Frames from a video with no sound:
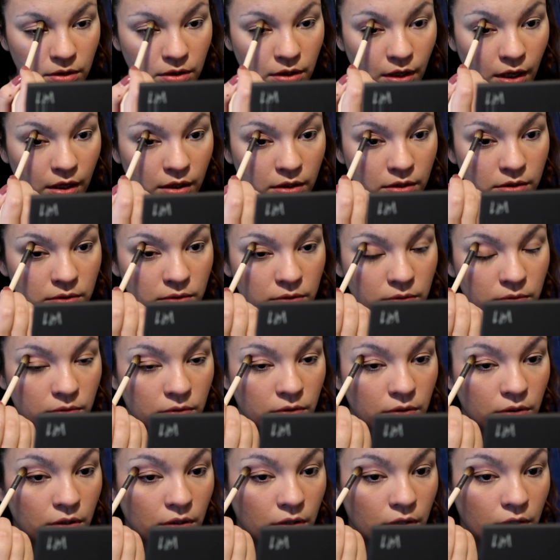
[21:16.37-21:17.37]
that
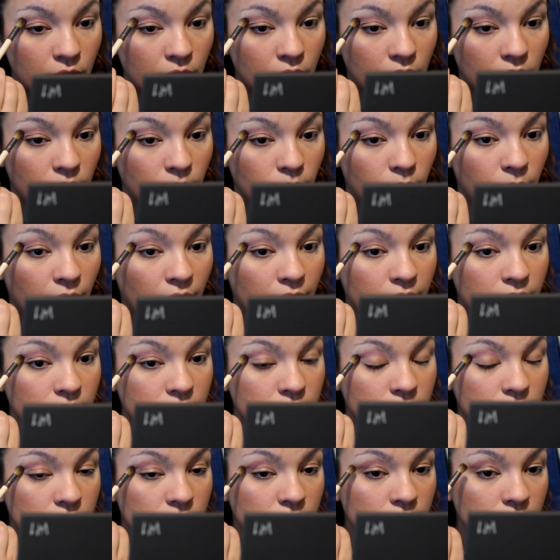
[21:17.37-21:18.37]

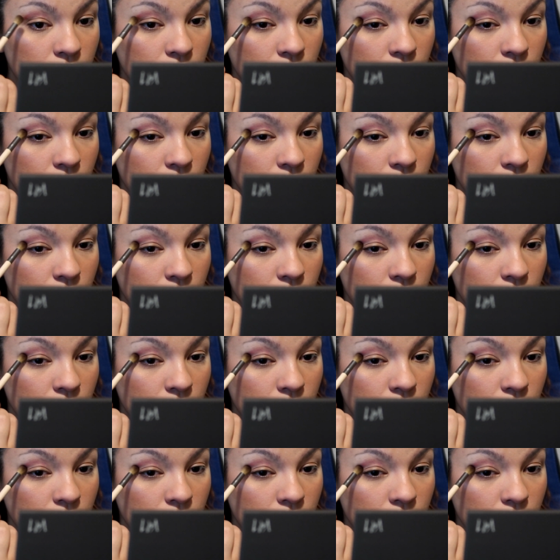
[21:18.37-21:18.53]
box.